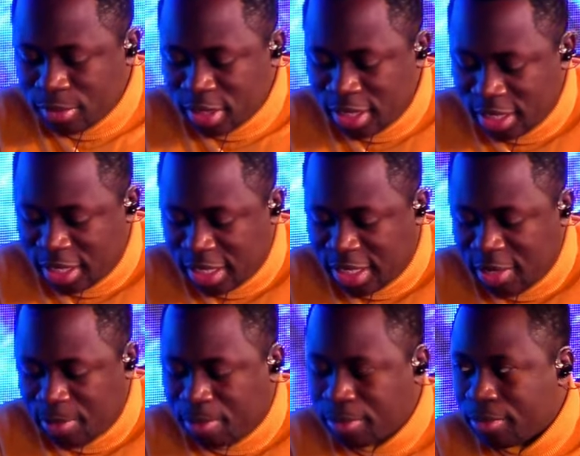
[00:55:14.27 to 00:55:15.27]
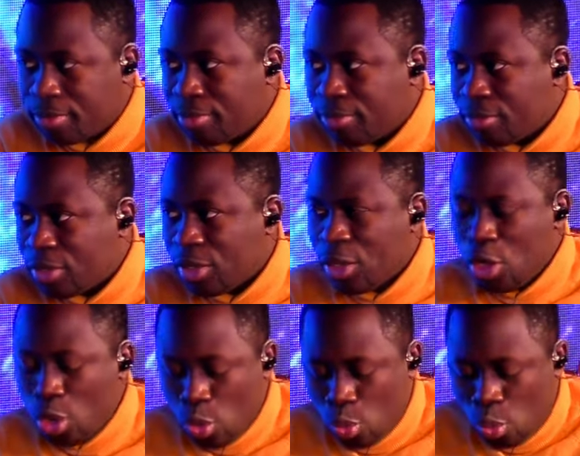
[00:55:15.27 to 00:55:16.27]
In the deep.
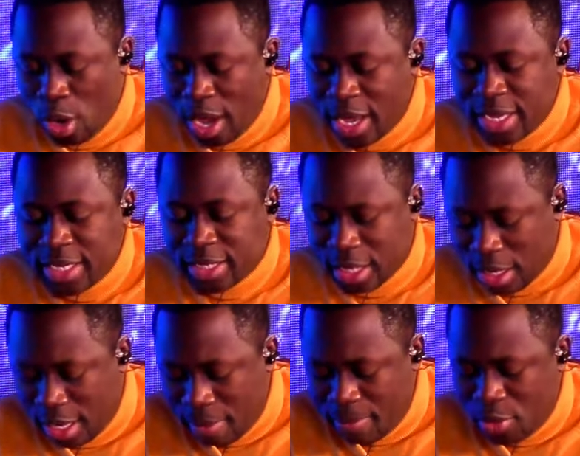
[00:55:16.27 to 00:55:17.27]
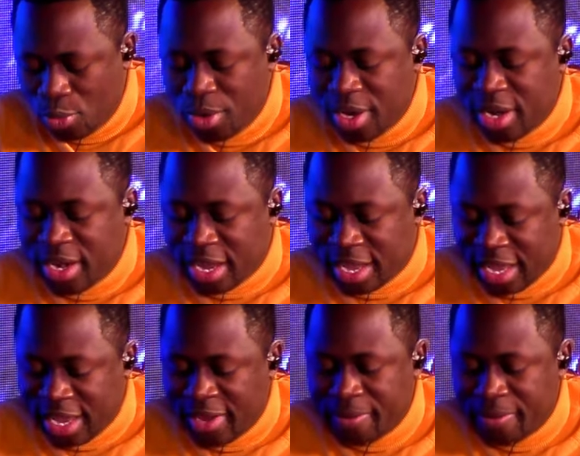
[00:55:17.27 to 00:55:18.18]
Where is that? Let me read it again.